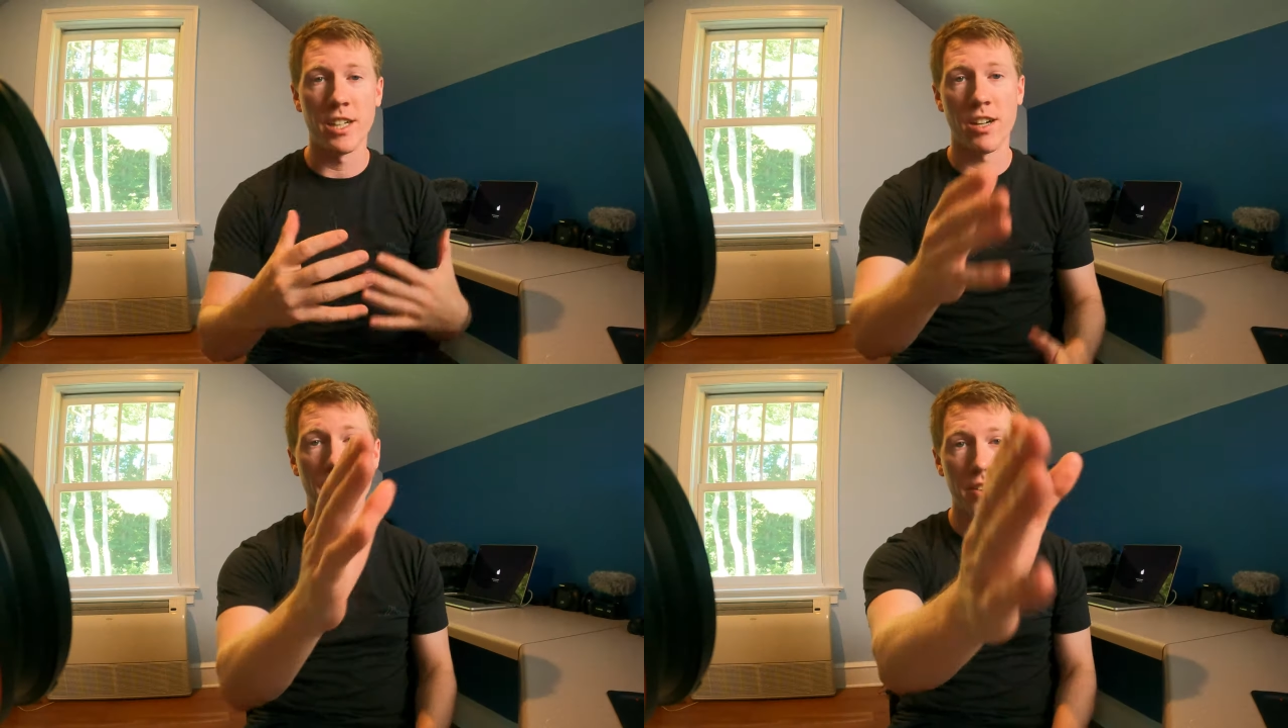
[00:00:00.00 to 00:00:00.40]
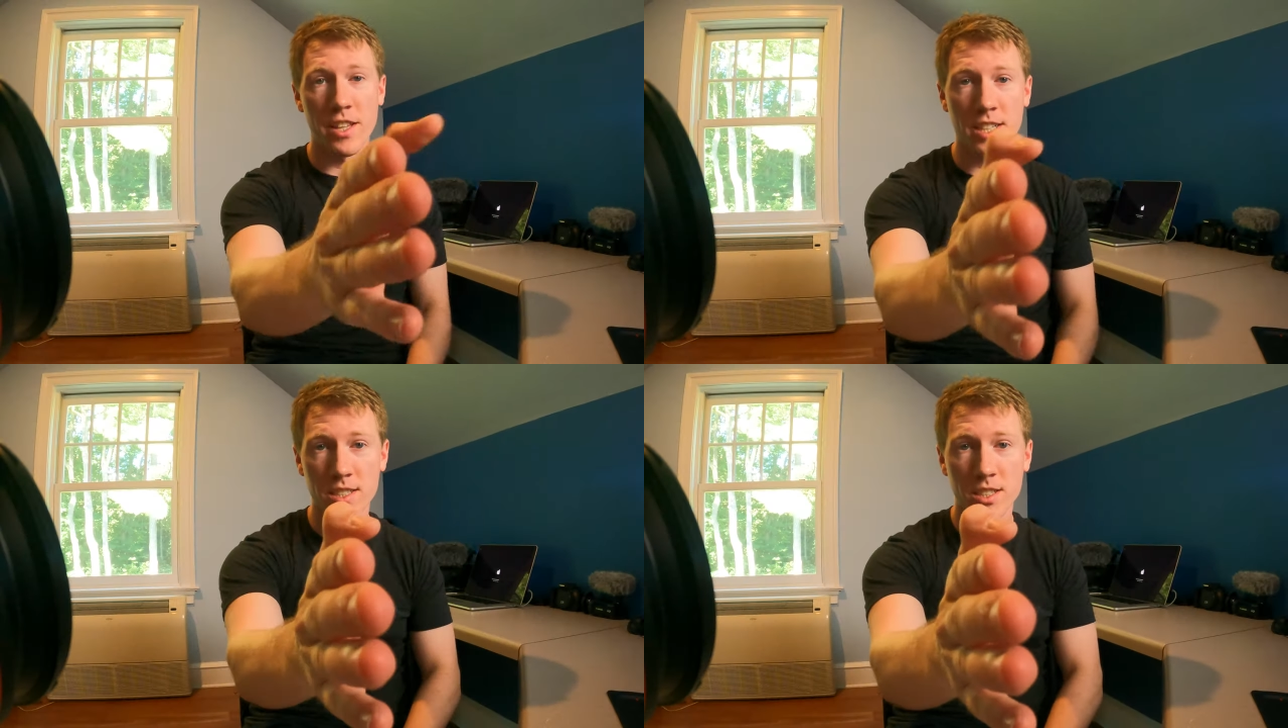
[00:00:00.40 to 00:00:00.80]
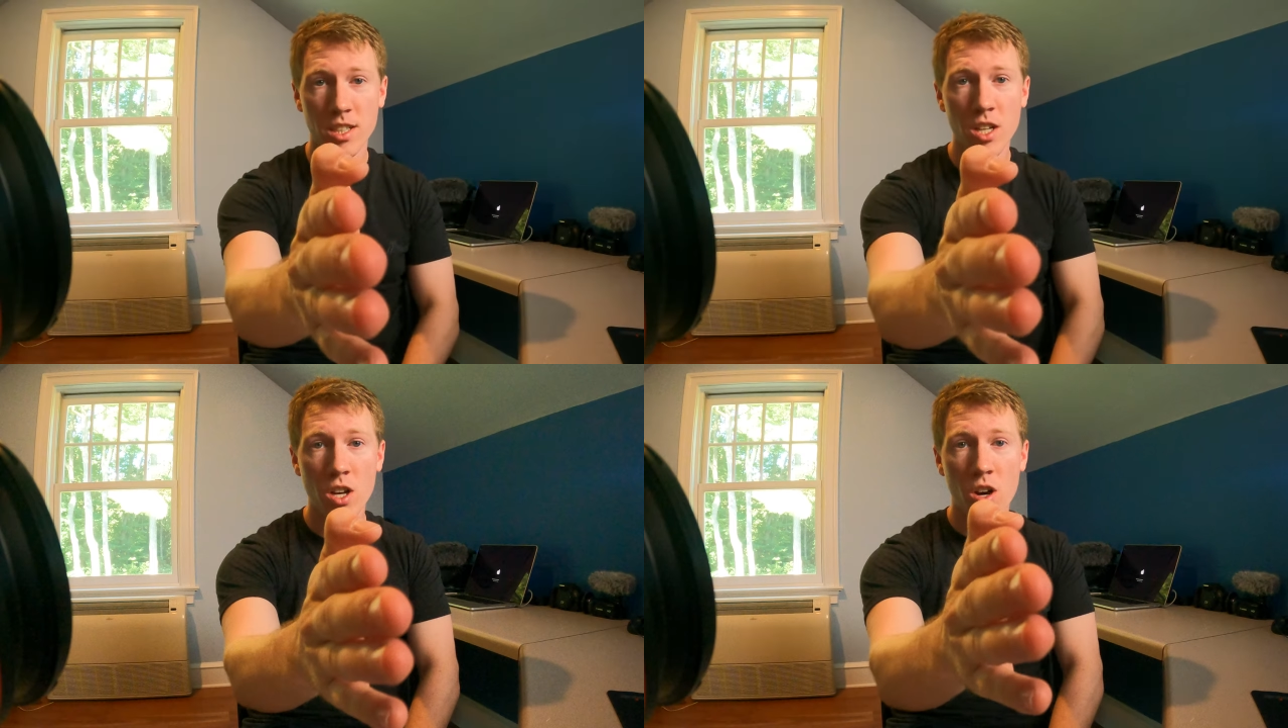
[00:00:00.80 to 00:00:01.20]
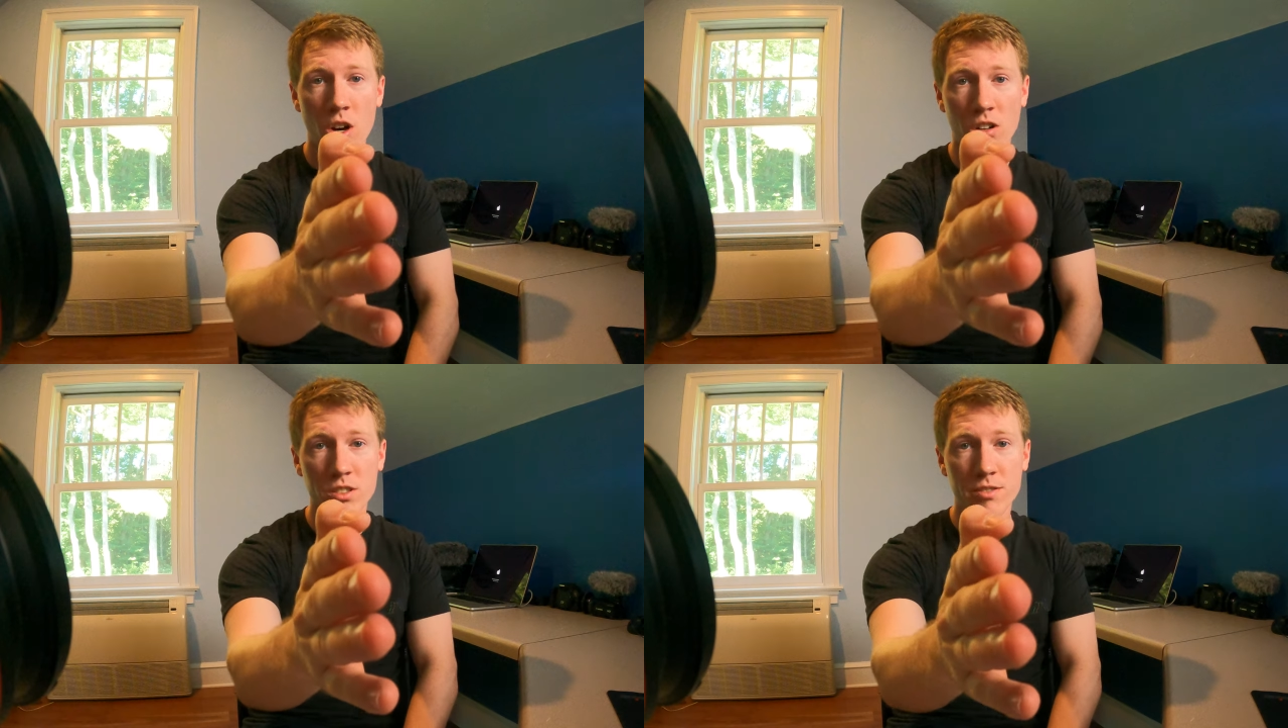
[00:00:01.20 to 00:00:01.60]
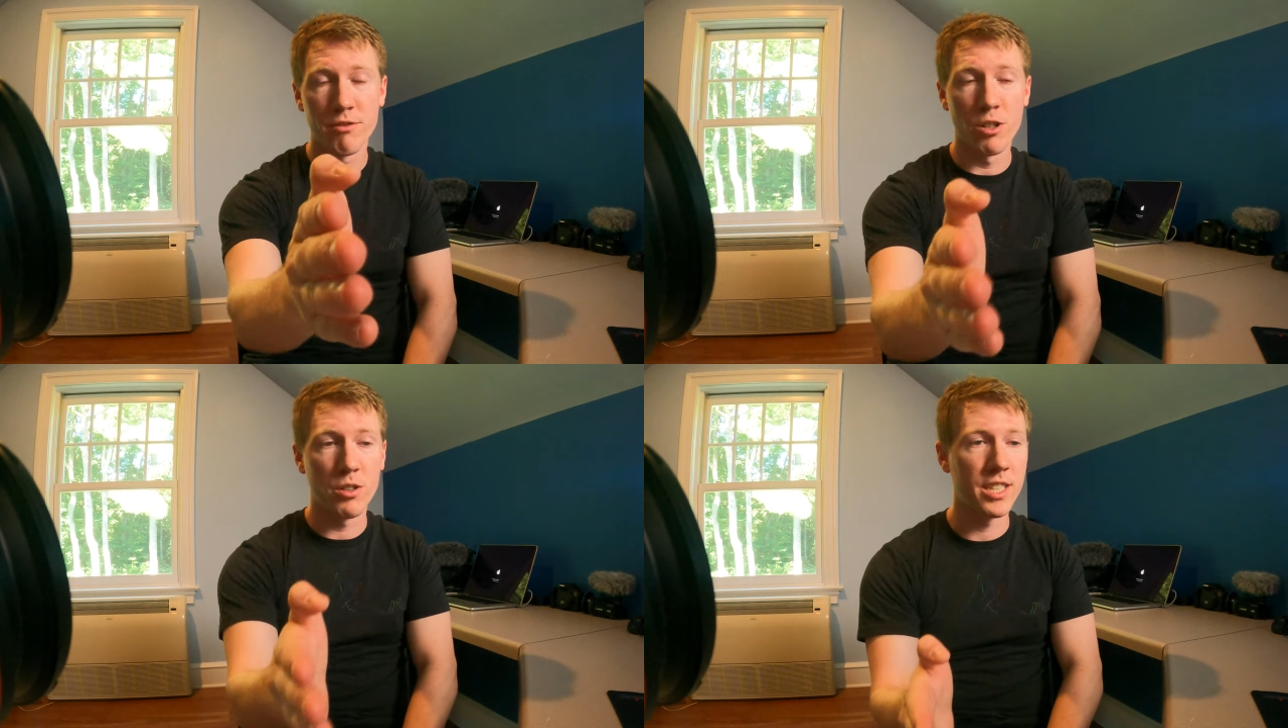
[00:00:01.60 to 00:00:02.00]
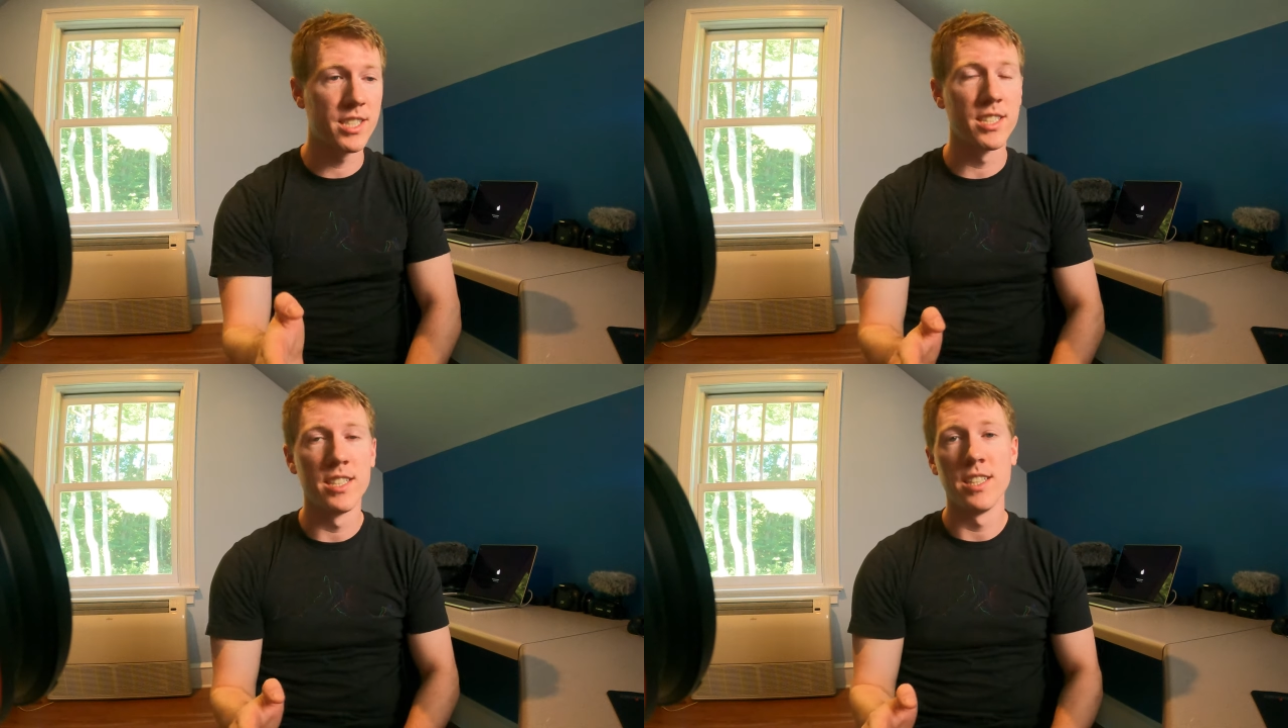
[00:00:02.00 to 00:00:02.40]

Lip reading: here, everything's all in focus.